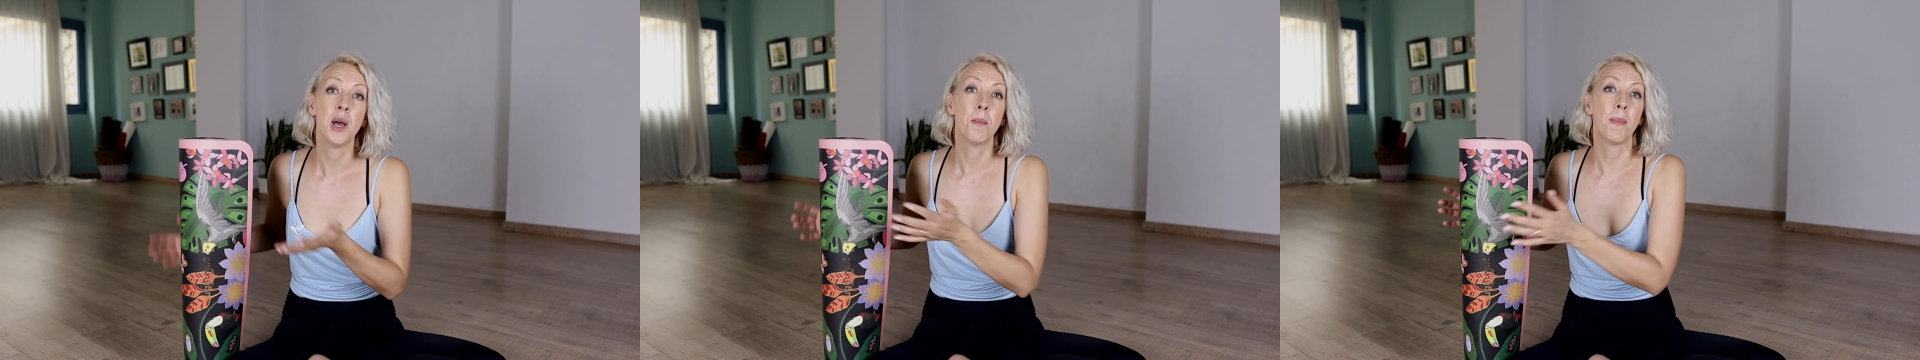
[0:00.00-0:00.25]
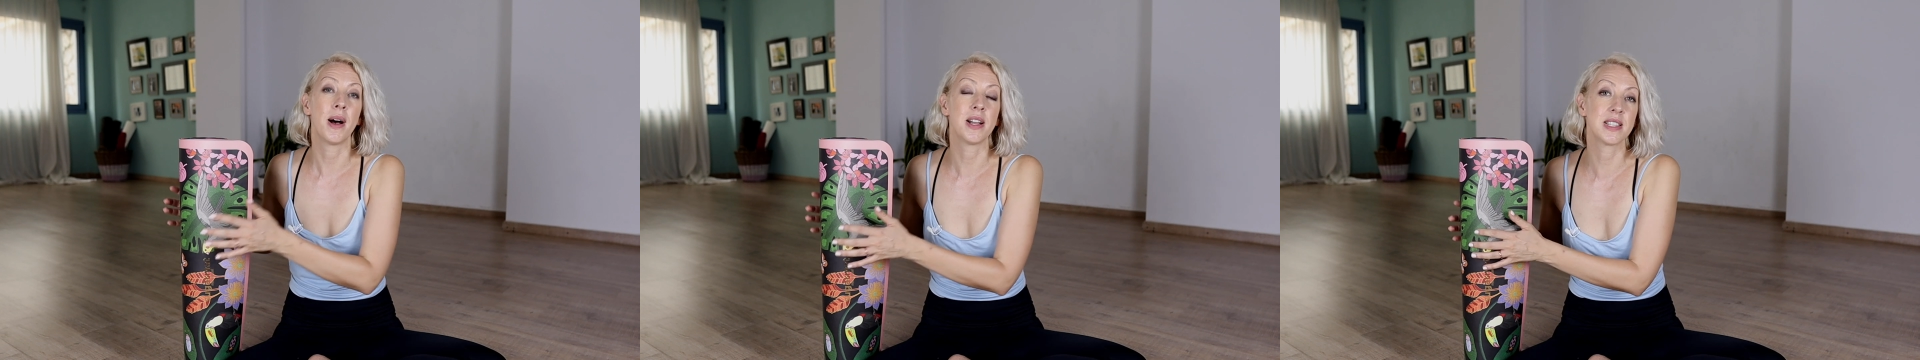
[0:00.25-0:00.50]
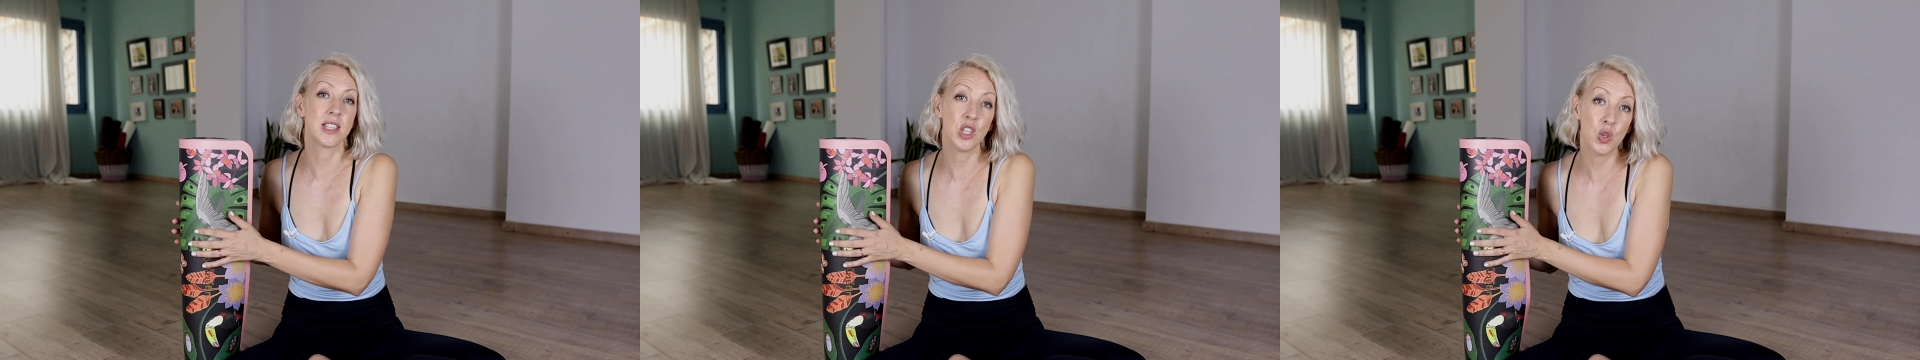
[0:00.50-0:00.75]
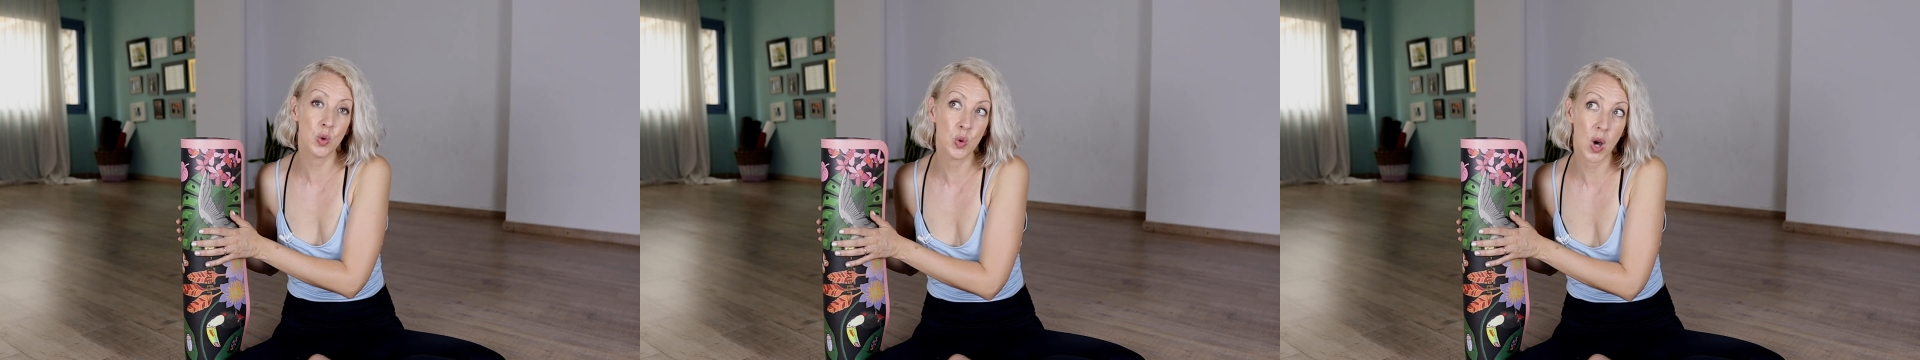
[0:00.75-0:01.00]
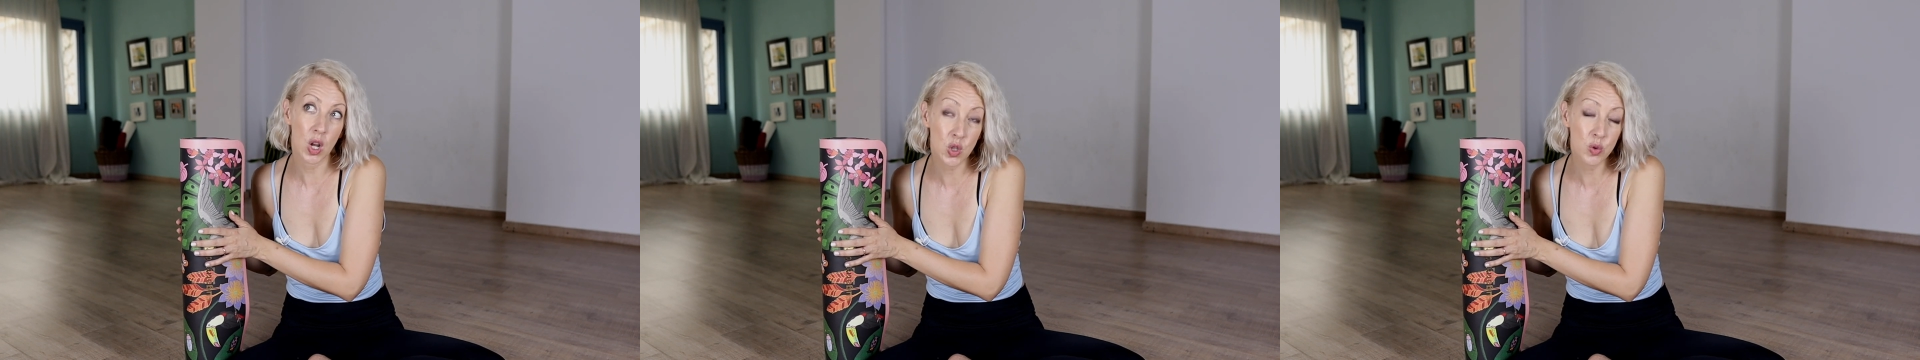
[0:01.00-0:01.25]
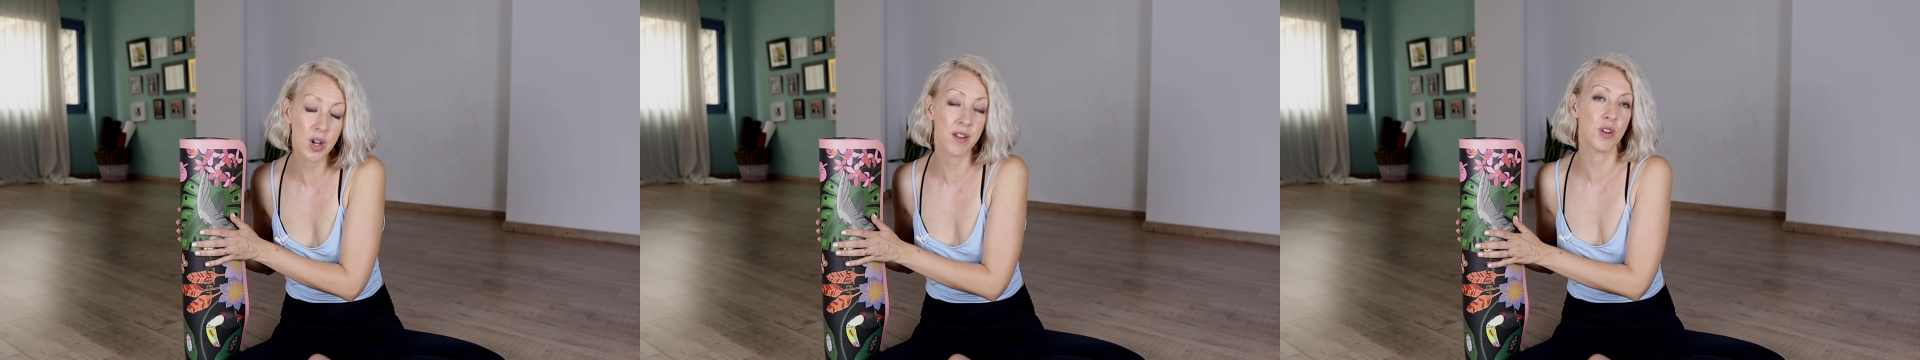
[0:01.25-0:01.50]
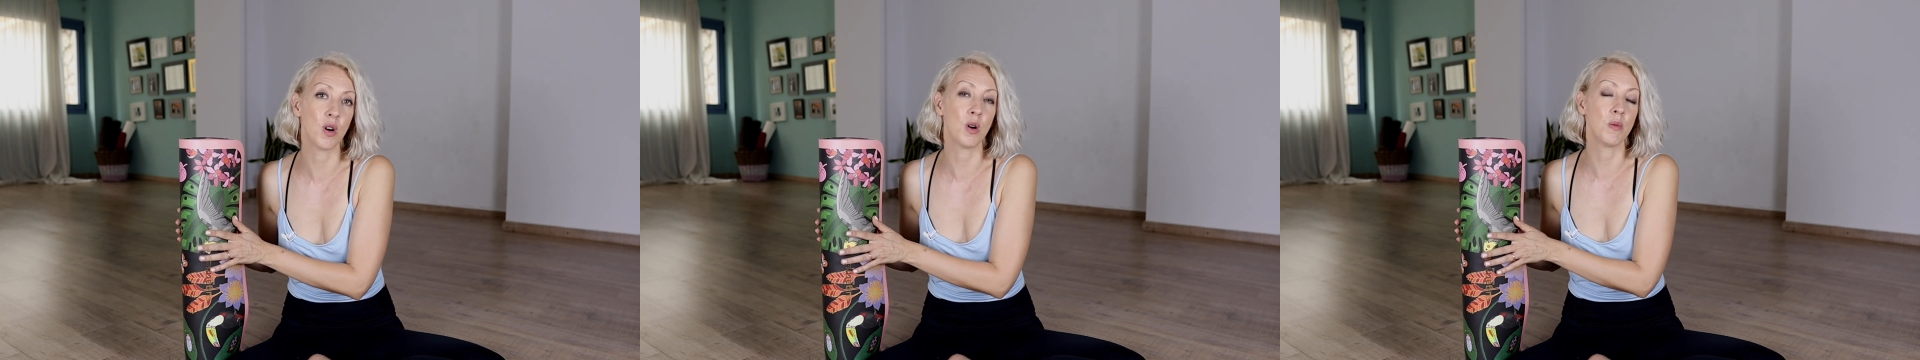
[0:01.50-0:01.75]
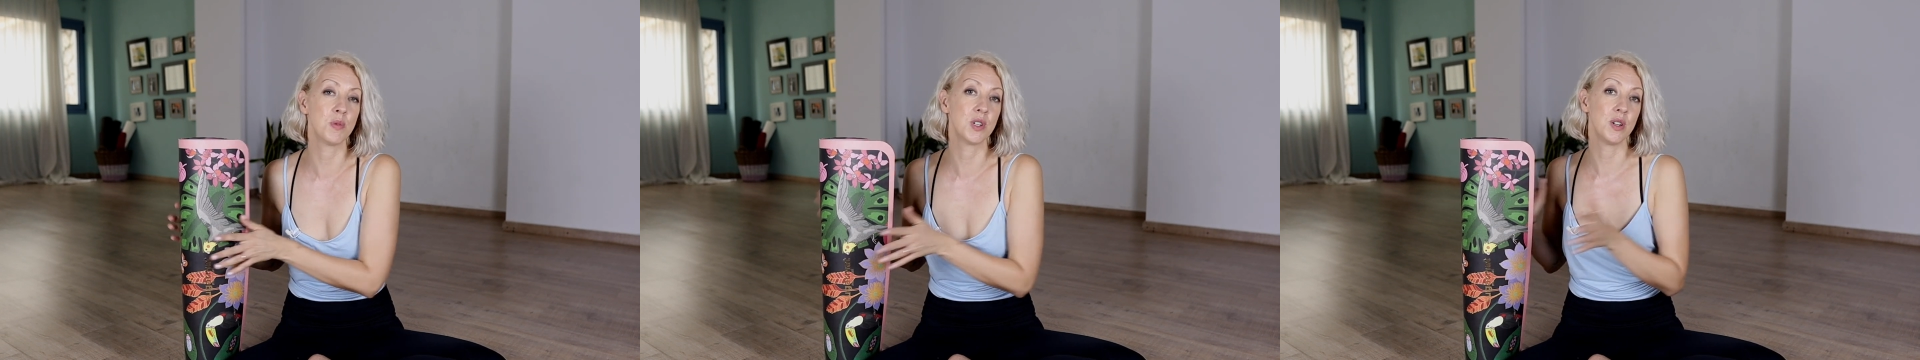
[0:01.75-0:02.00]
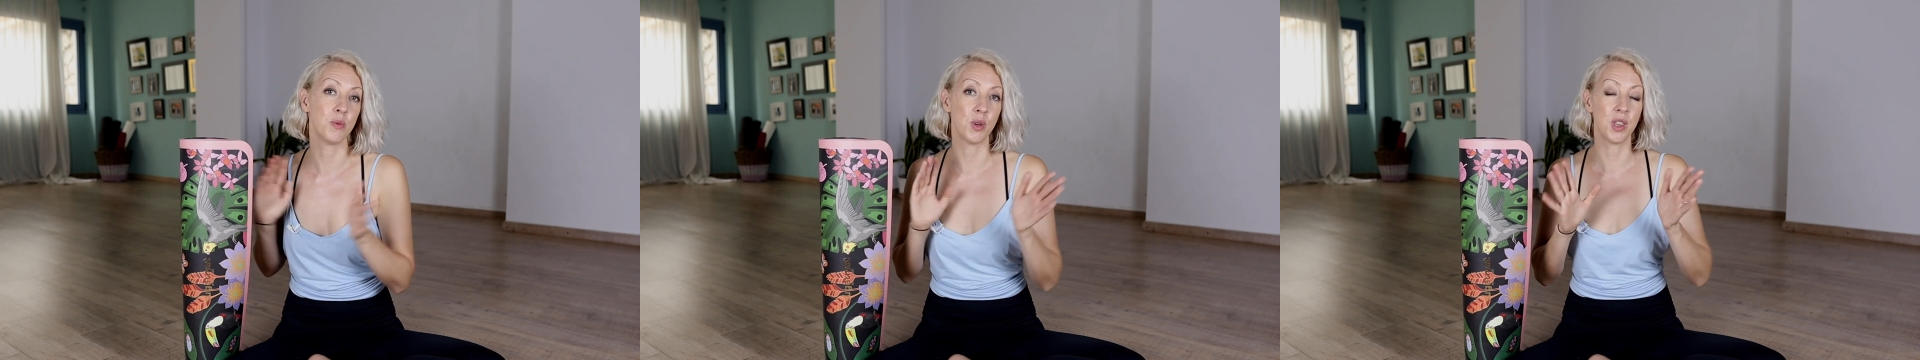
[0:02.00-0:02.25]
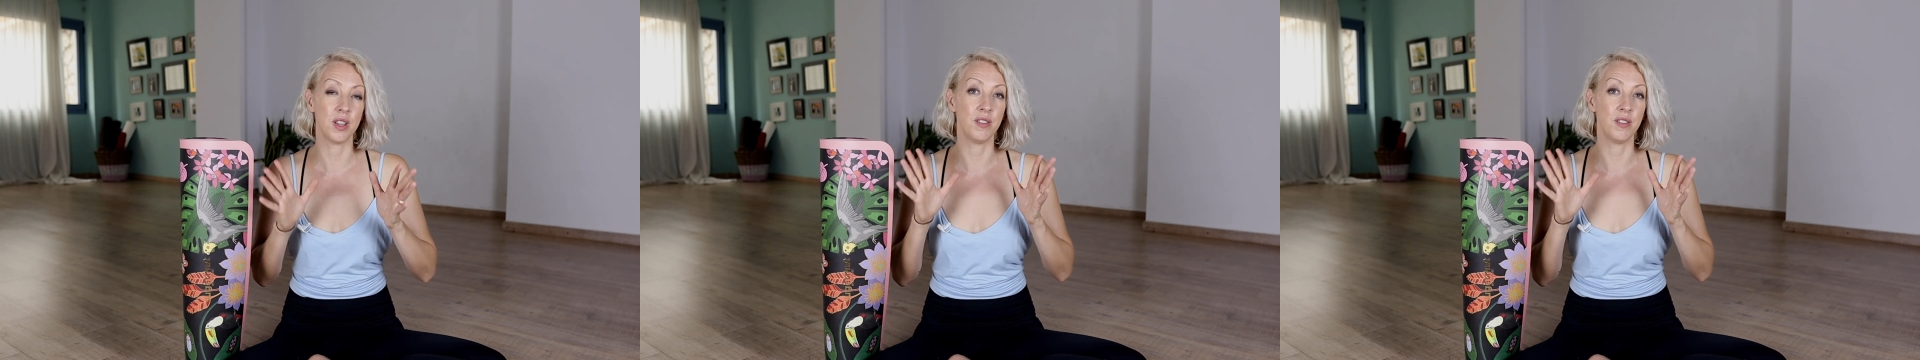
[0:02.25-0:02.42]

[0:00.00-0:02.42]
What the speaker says: but you do have the option within